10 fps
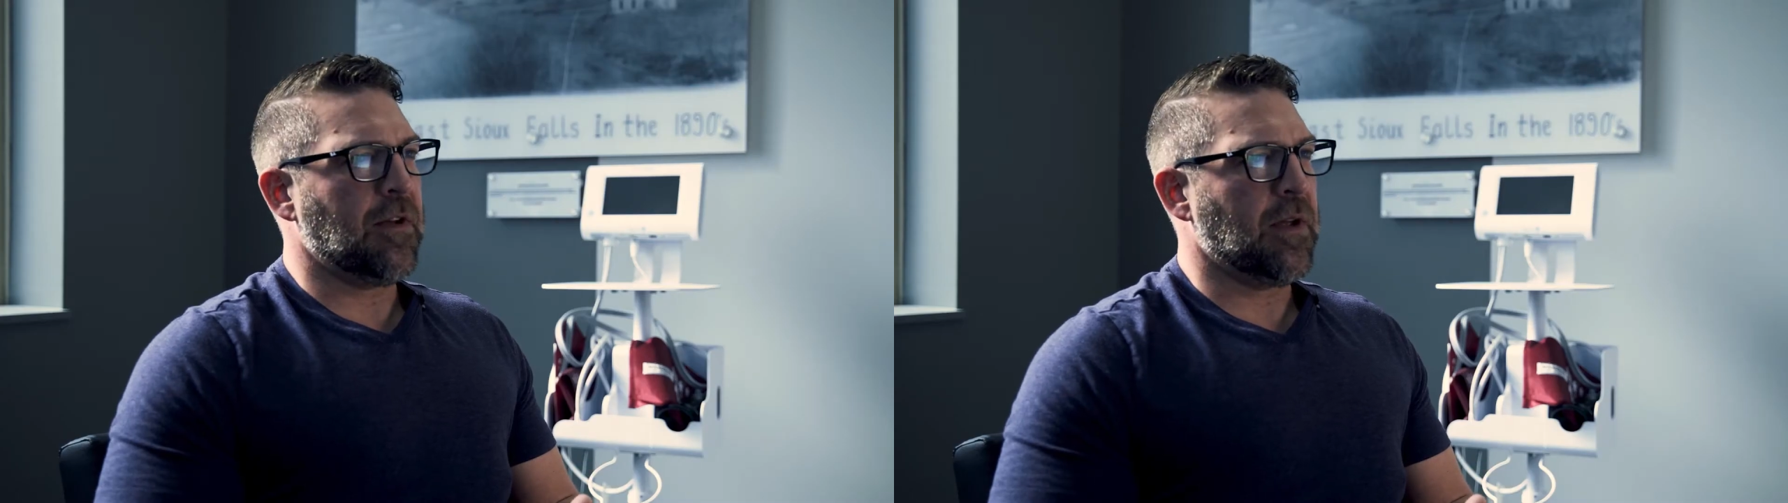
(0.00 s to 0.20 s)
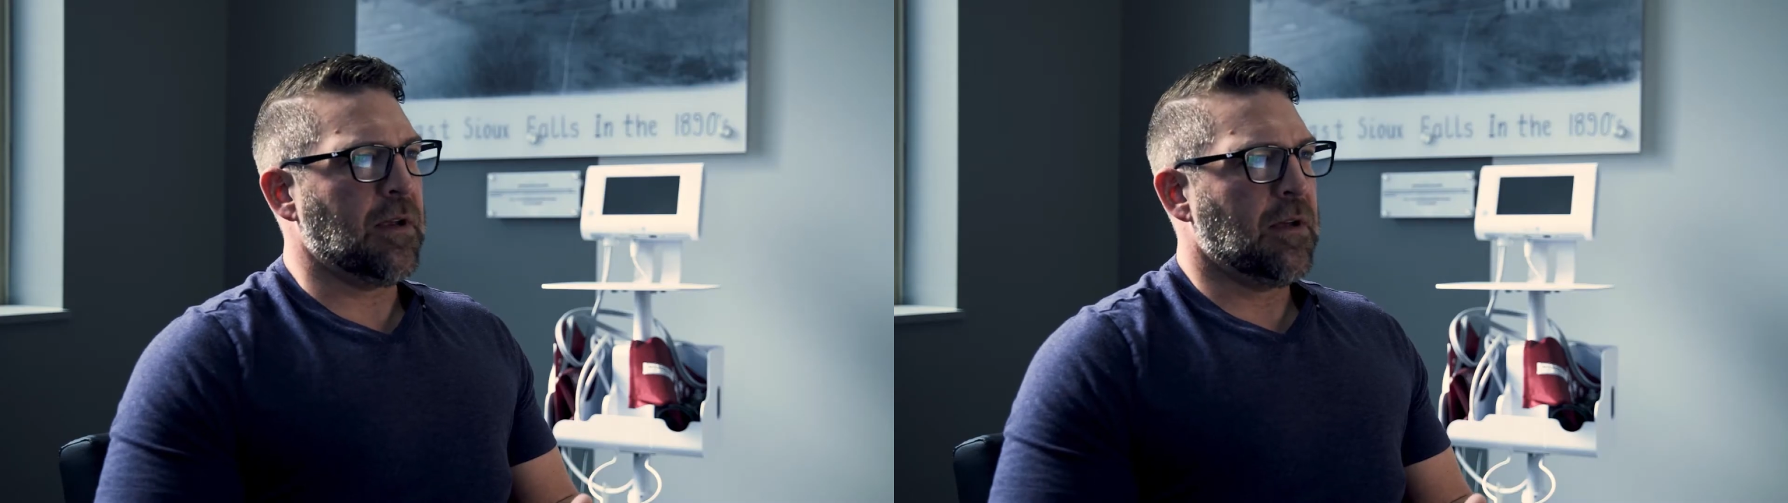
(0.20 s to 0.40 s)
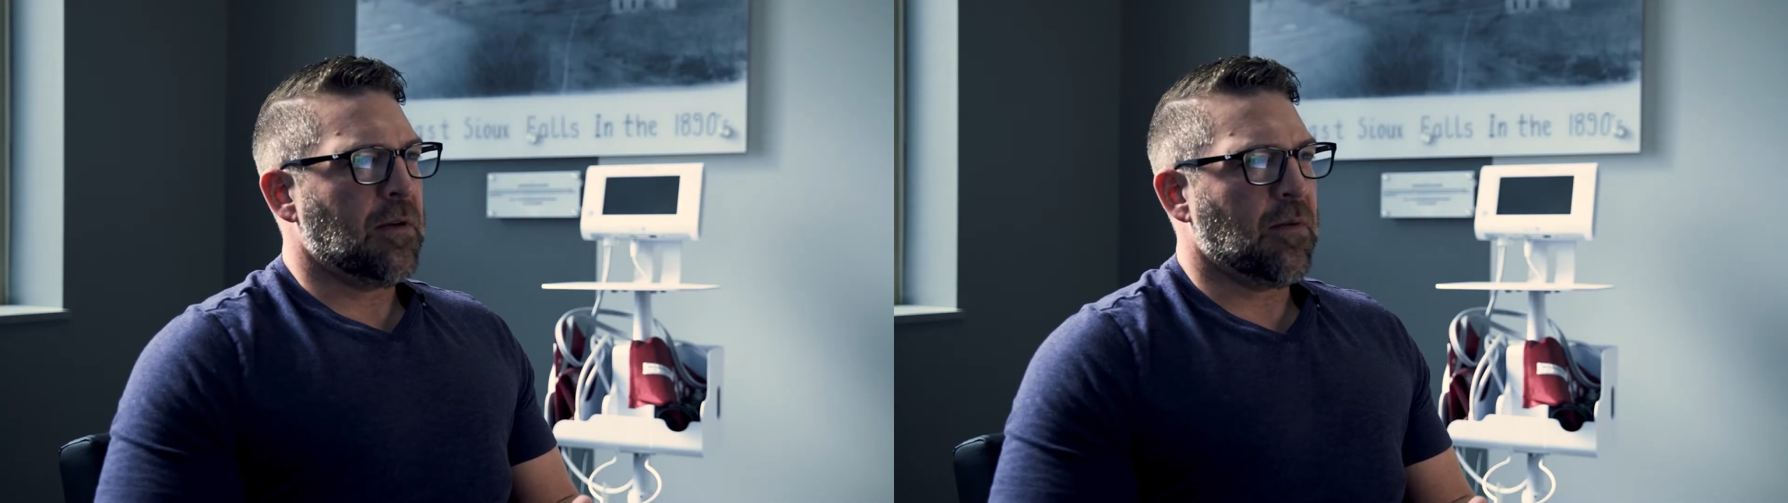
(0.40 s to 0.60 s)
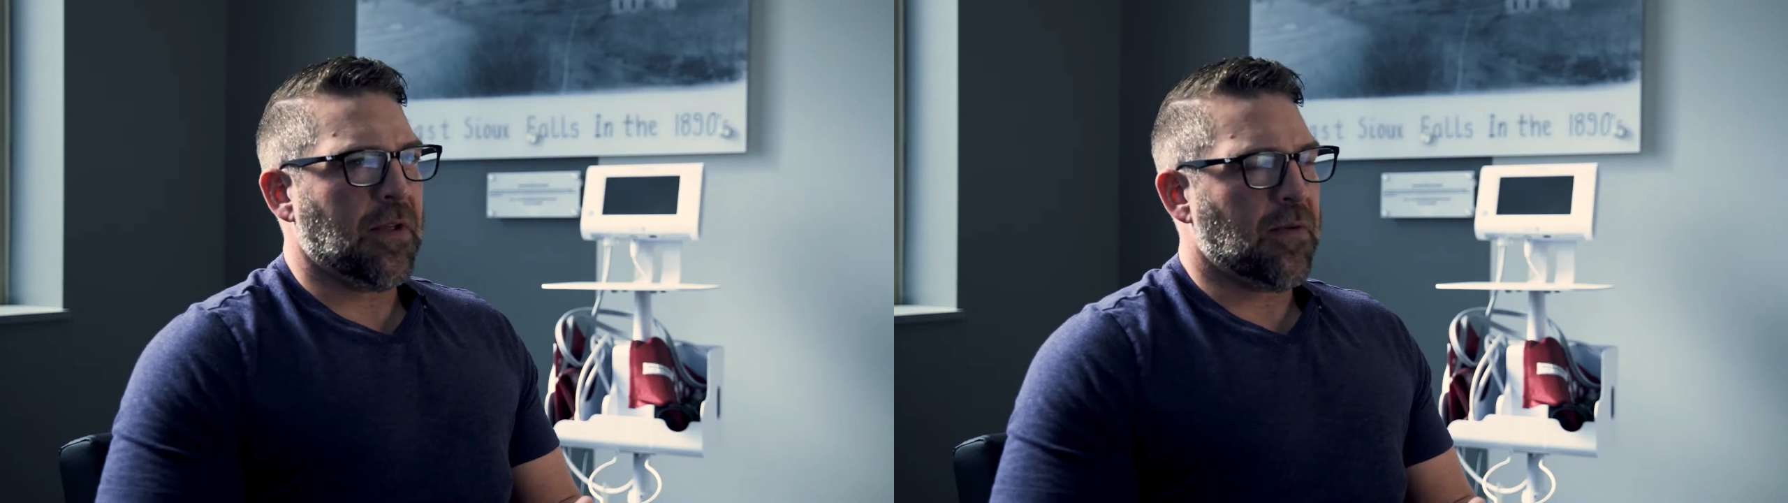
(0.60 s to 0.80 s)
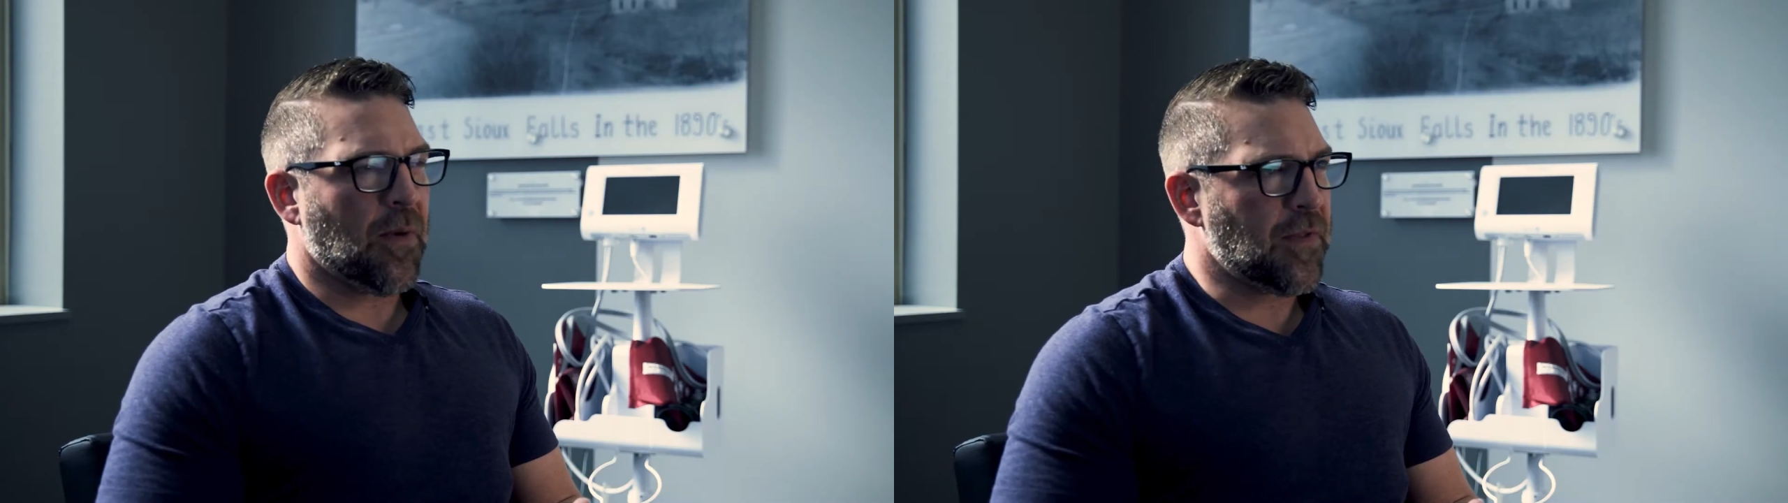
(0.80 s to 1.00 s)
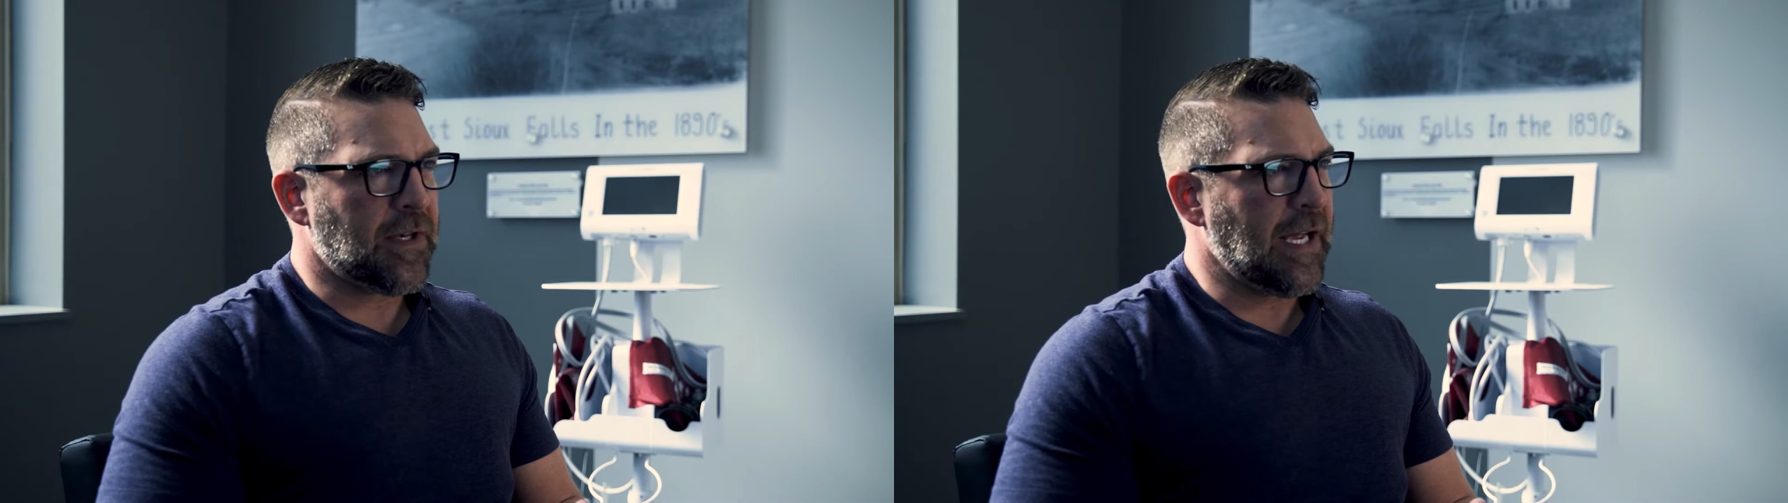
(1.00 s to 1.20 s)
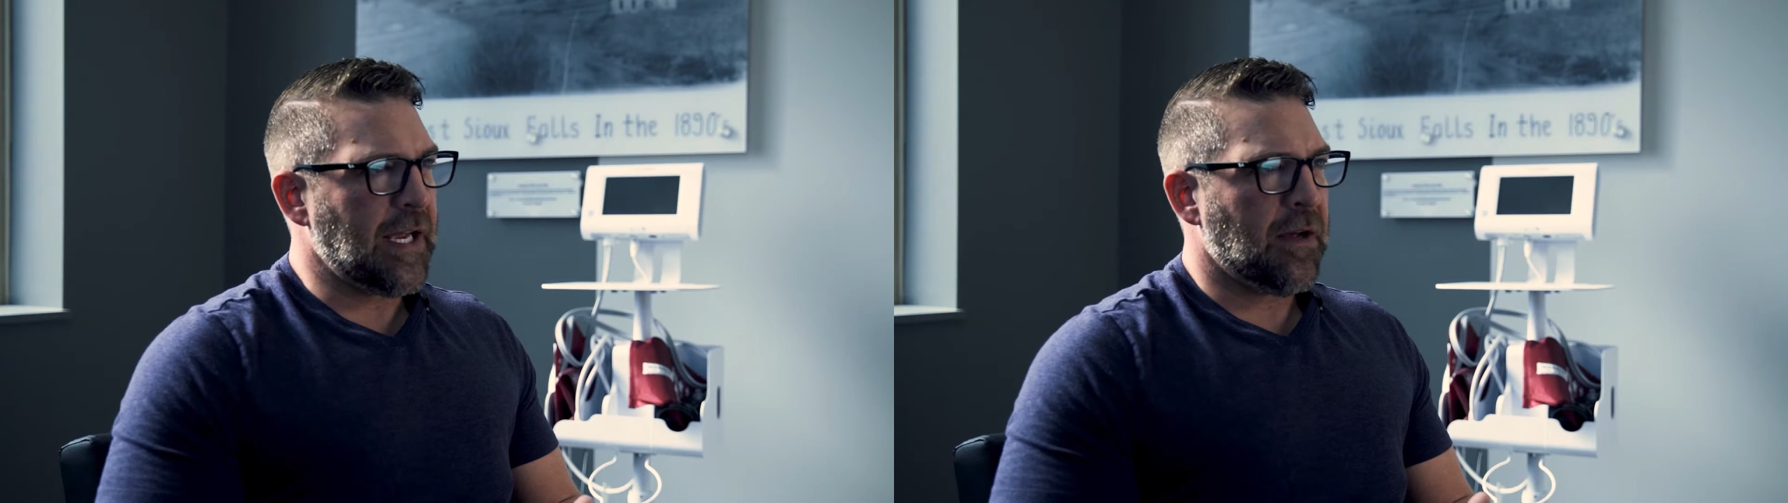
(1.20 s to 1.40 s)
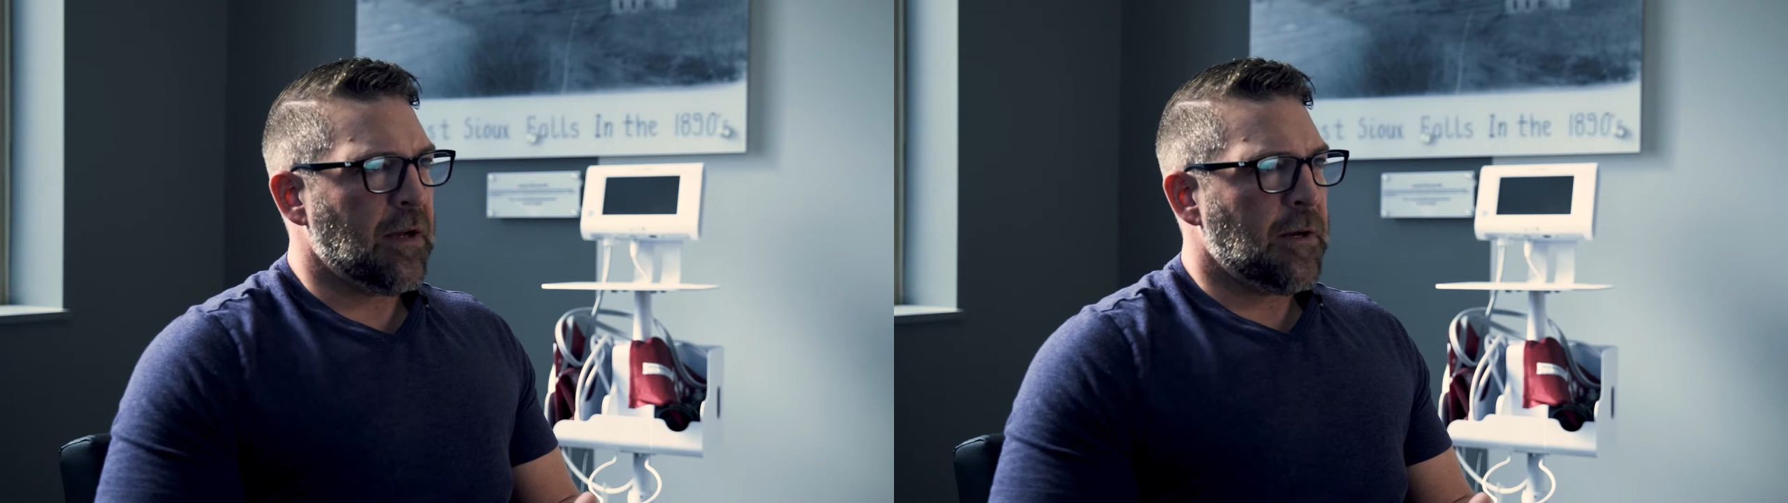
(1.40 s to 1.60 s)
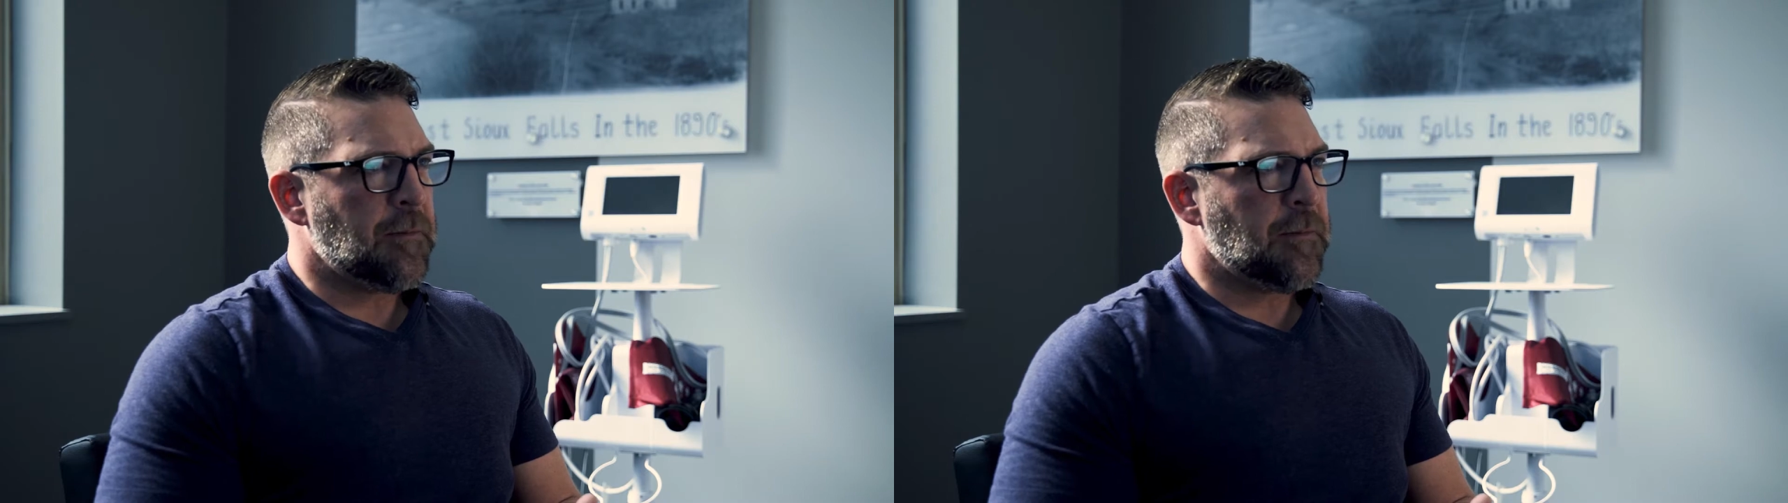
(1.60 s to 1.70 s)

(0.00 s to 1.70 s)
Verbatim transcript: feeling really throughout the day.